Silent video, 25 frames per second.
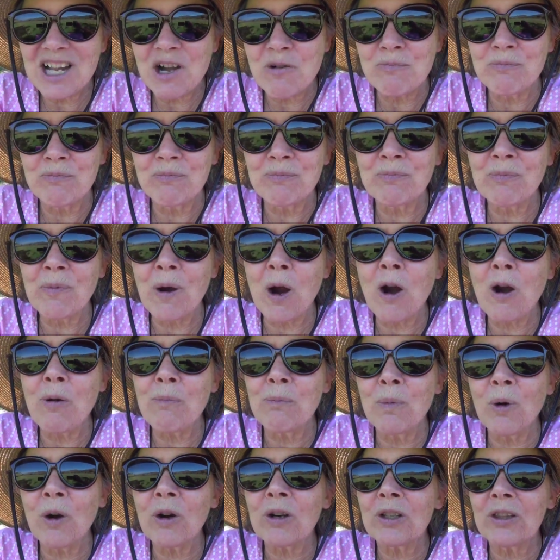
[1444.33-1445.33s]

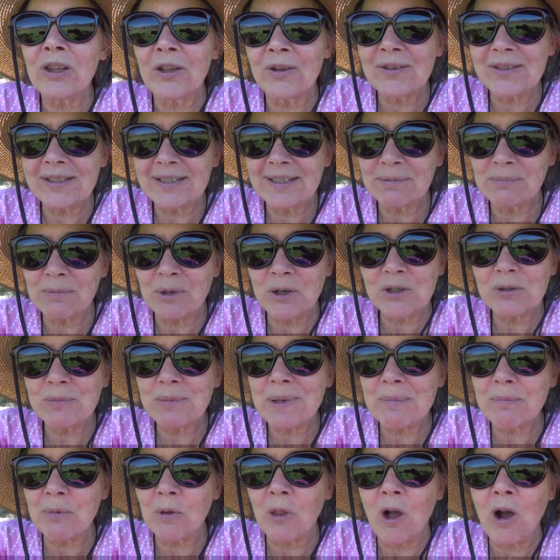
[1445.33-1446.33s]
more close than most
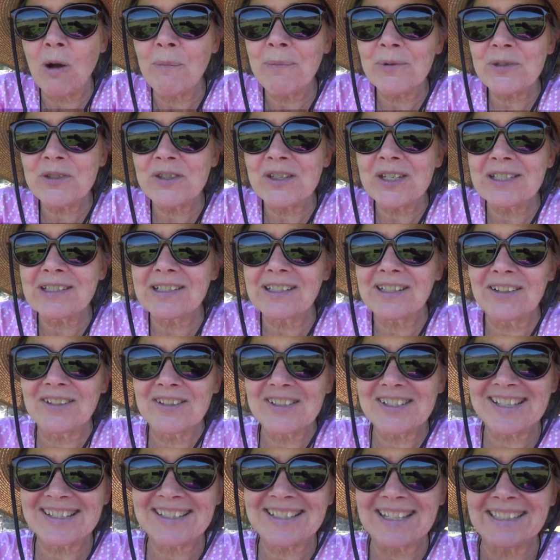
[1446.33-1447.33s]
people, almost as
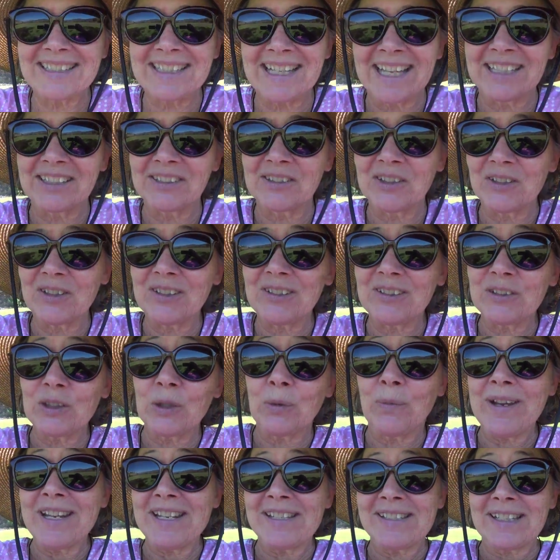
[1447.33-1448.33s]
close as identical
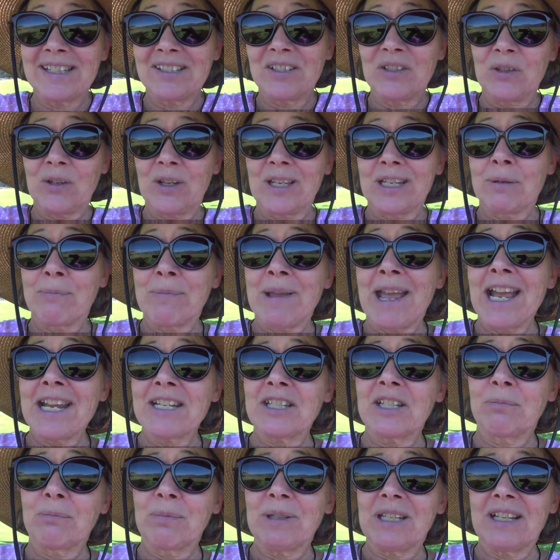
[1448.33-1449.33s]
twins, as you can
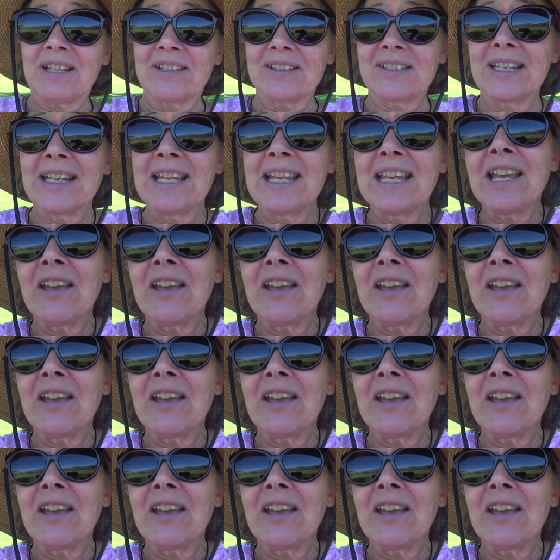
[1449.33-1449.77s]
imagine, because